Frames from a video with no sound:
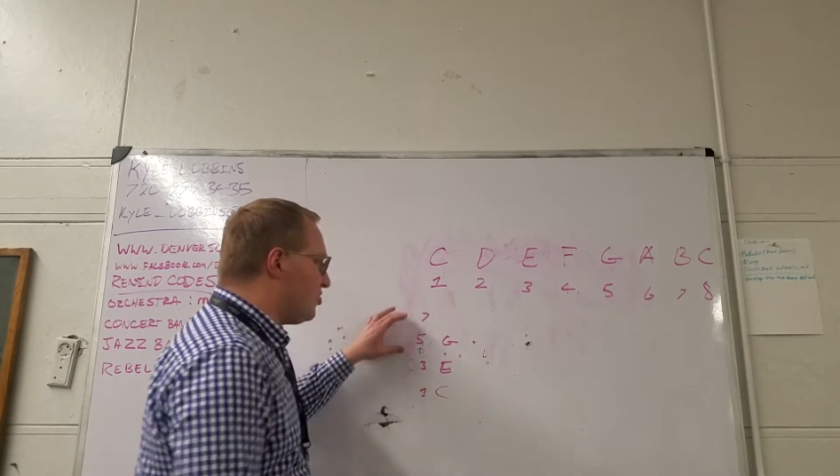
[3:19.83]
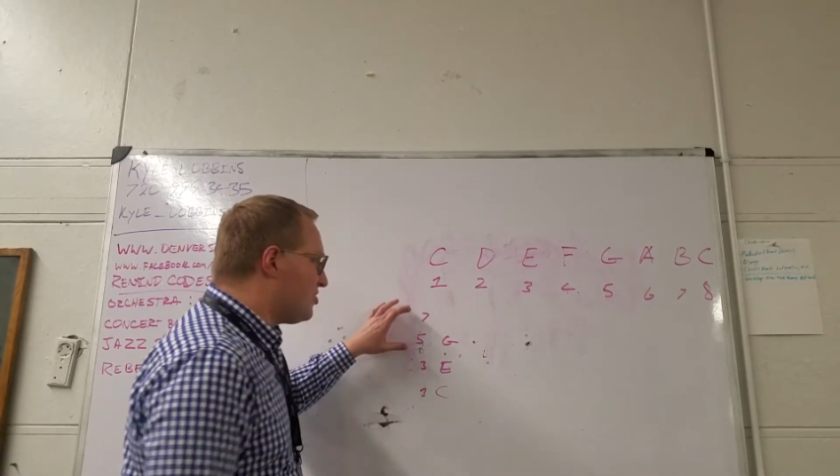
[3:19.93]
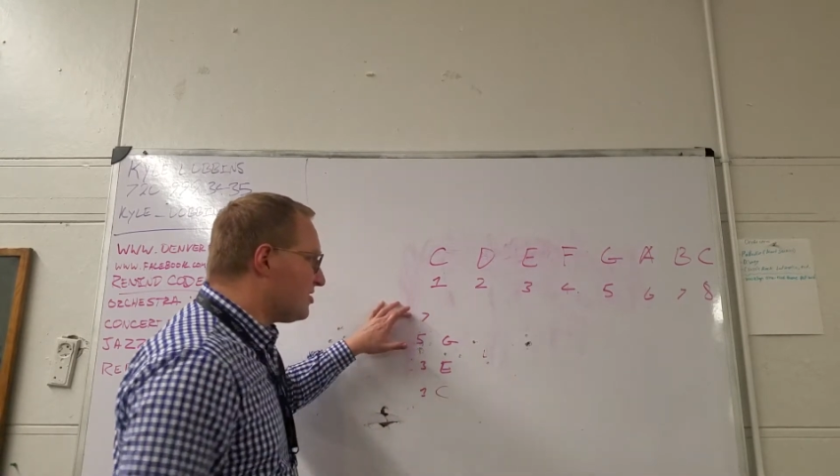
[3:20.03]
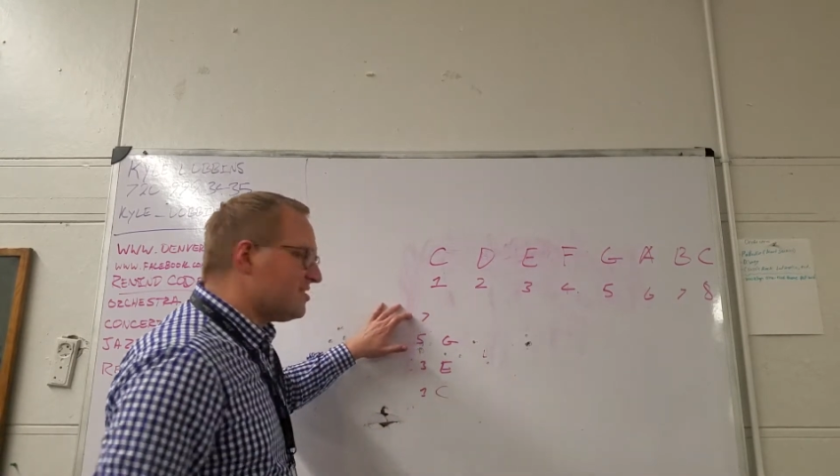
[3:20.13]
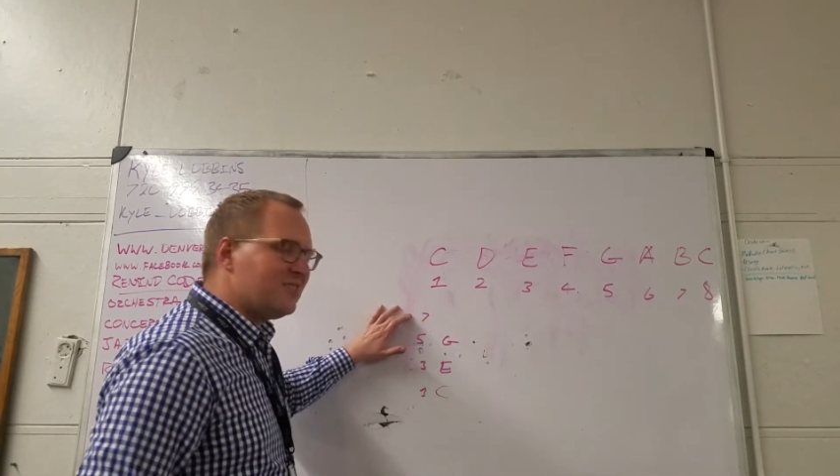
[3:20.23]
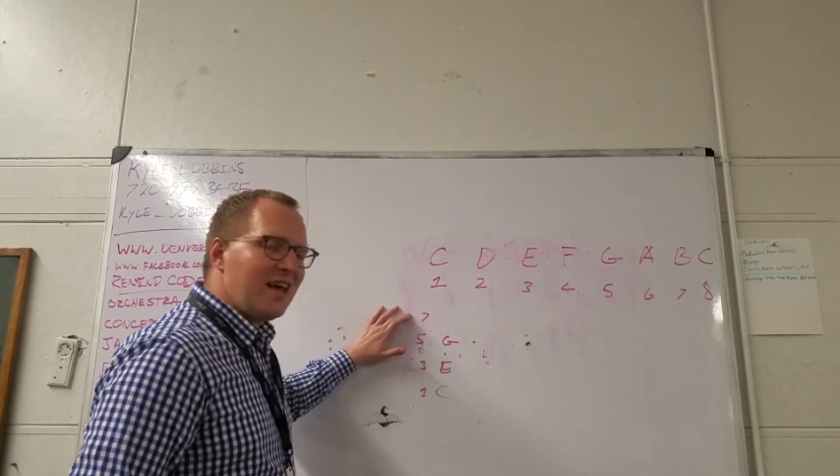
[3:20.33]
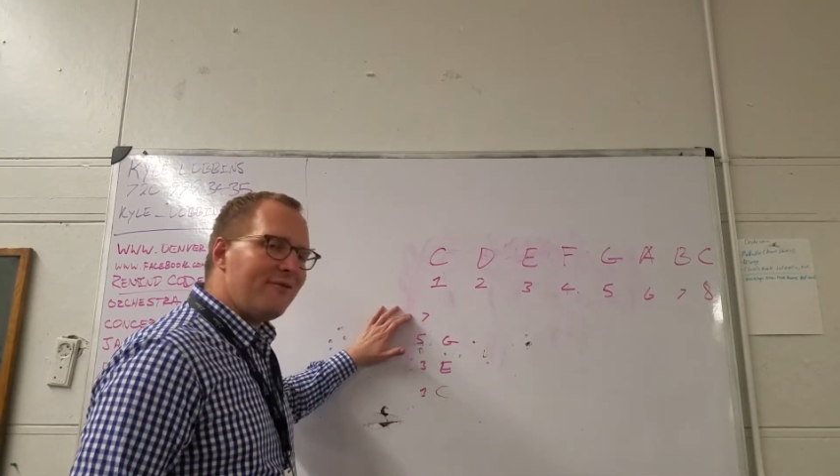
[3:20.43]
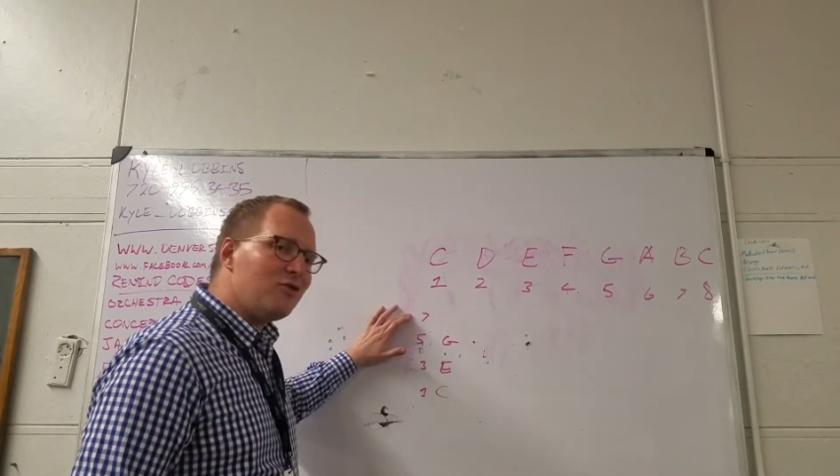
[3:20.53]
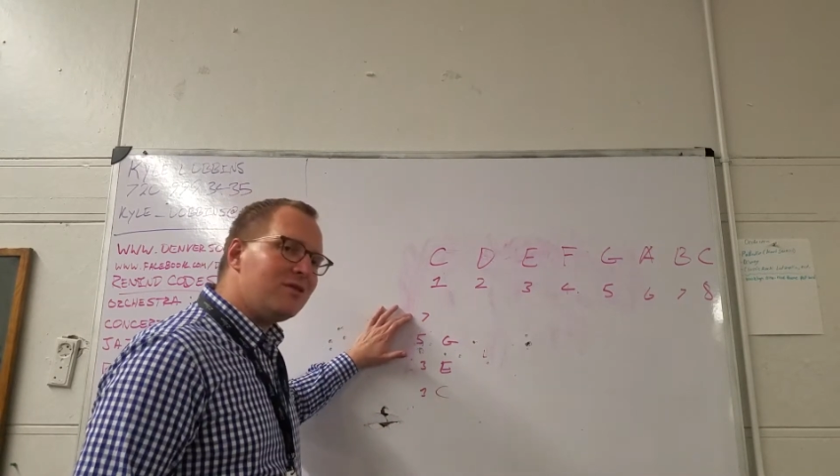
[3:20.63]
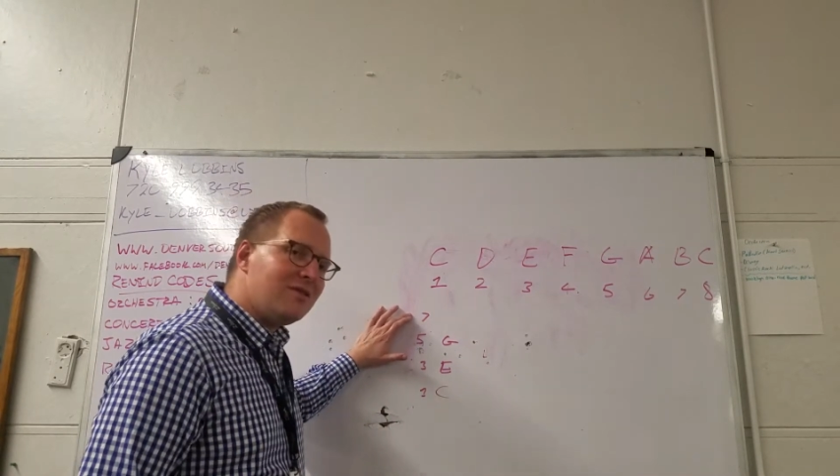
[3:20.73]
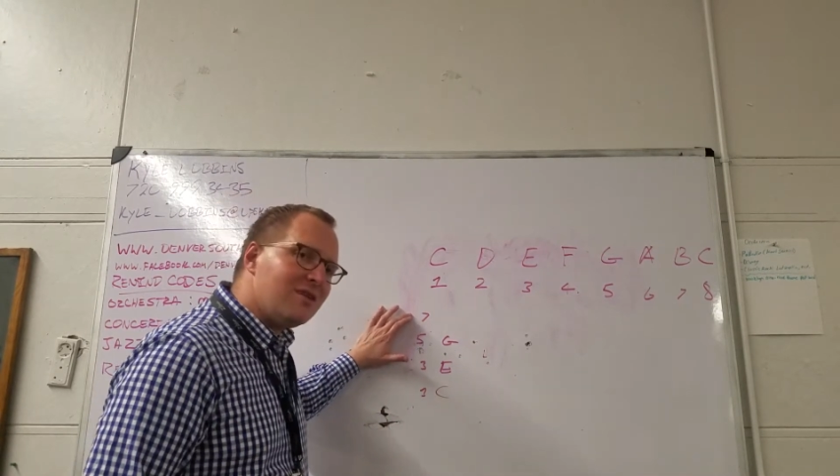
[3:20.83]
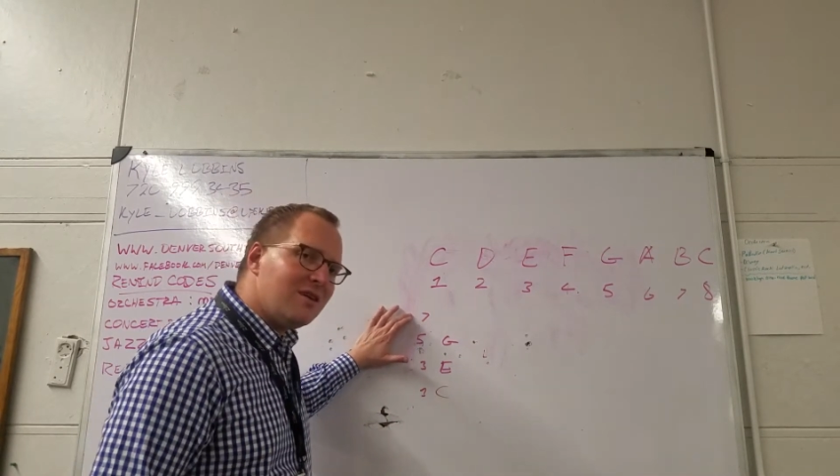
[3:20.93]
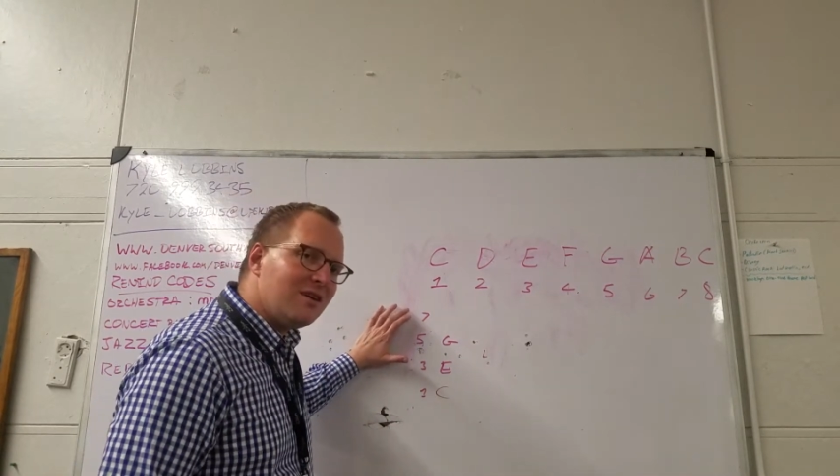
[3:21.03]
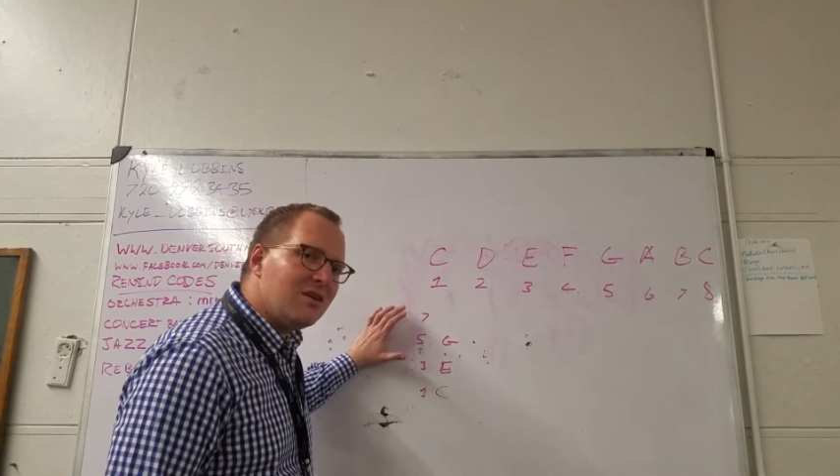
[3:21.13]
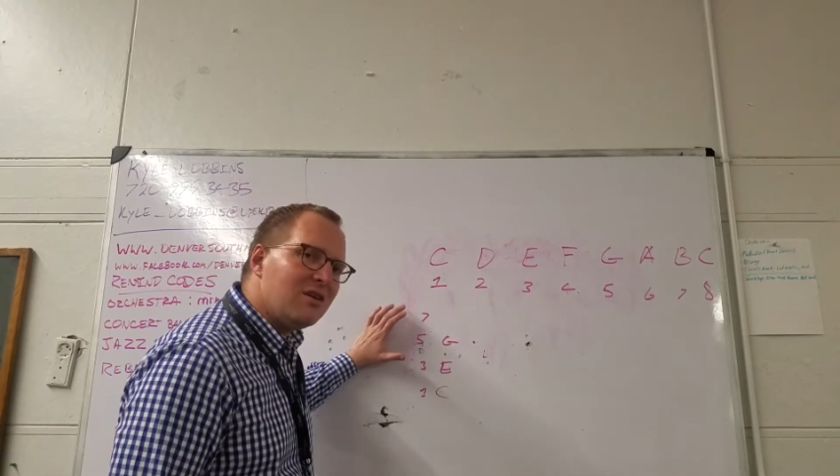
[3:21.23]
The 7th
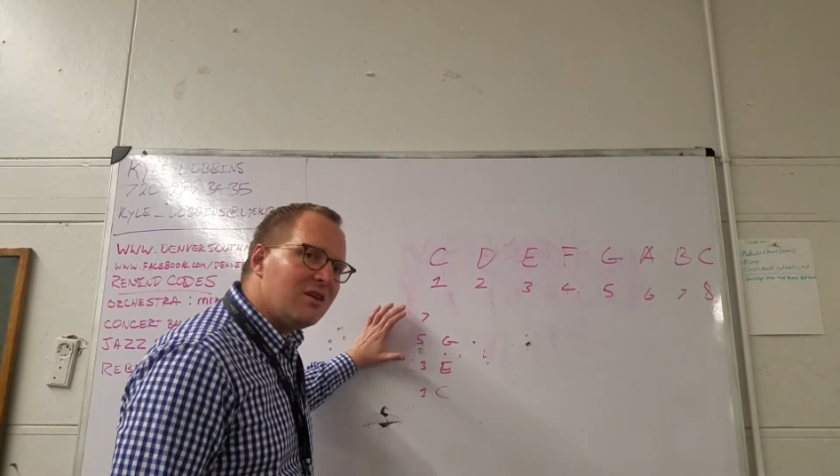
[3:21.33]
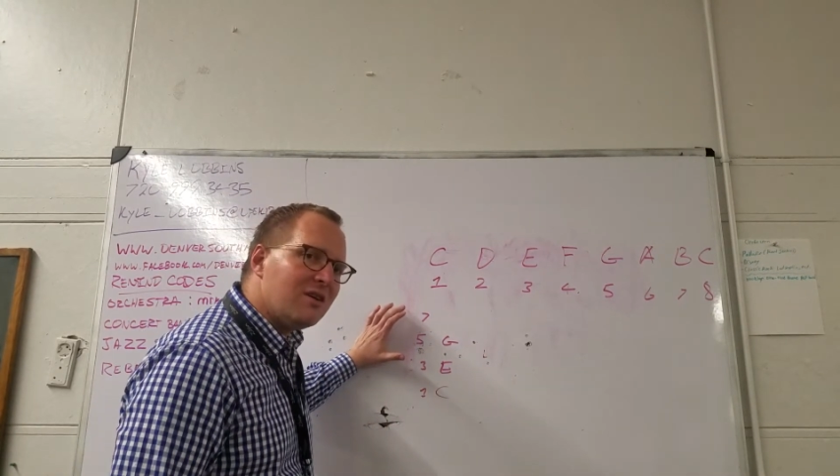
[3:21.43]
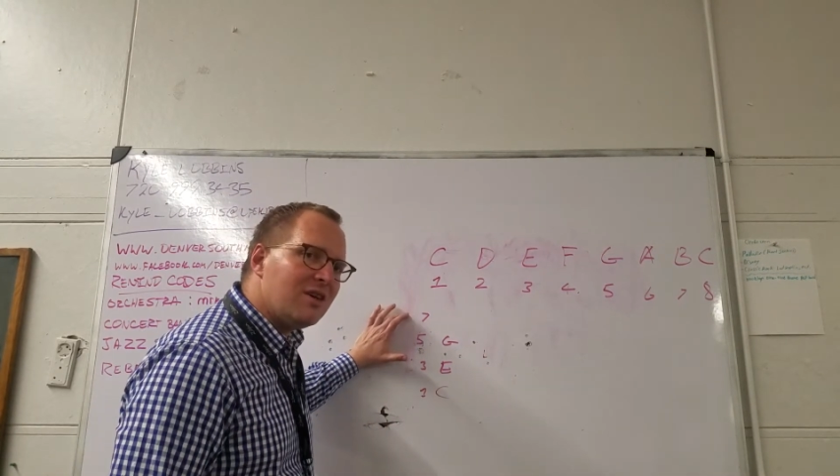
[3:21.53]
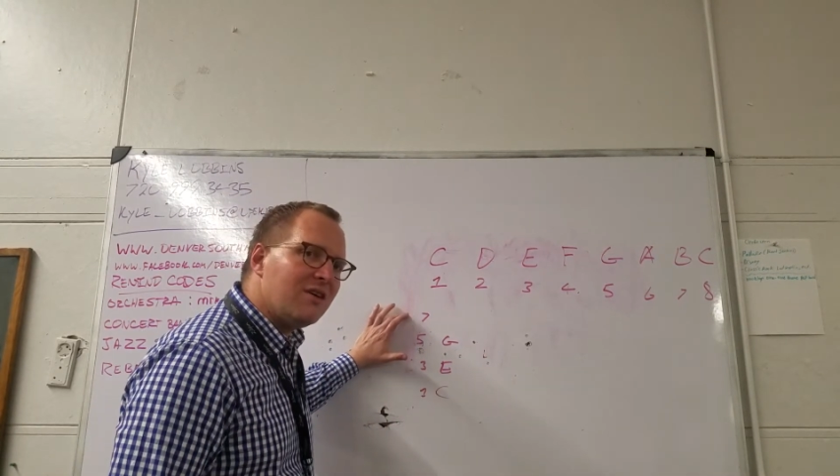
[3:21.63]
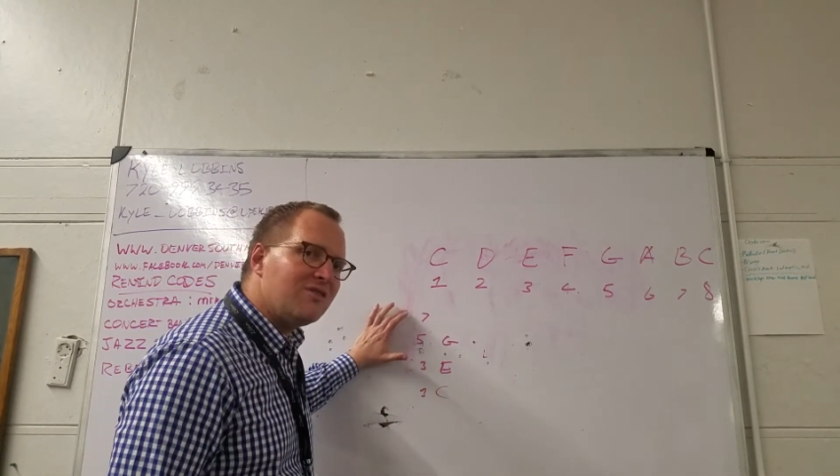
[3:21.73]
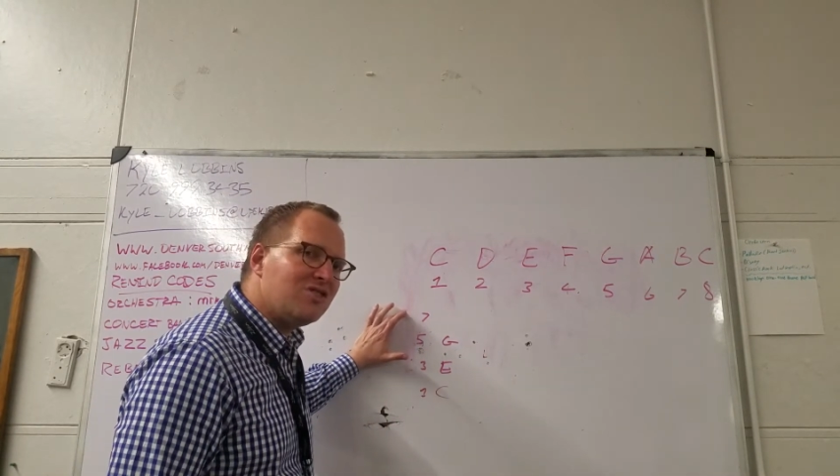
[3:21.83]
gives